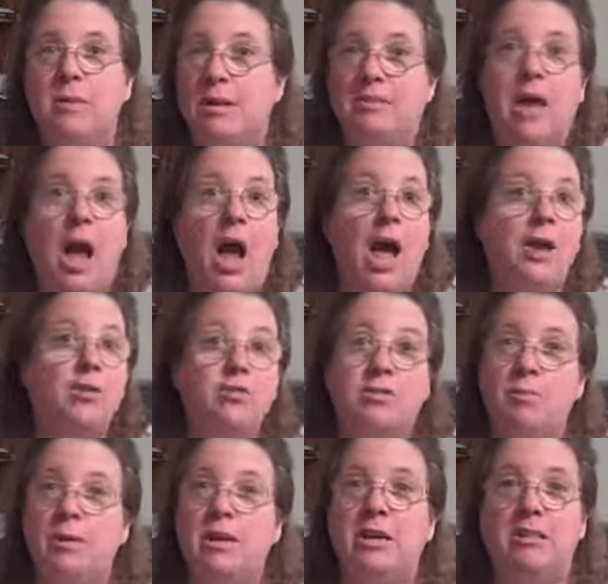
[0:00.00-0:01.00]
because I don't
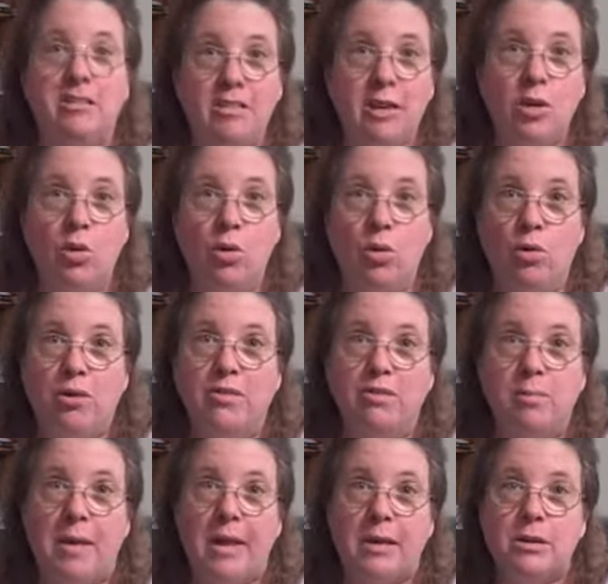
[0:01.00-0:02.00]
speak a single word of
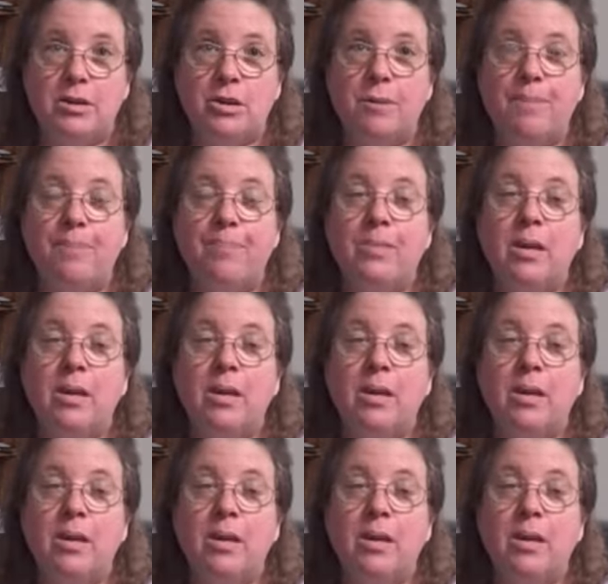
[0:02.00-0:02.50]
Spanish.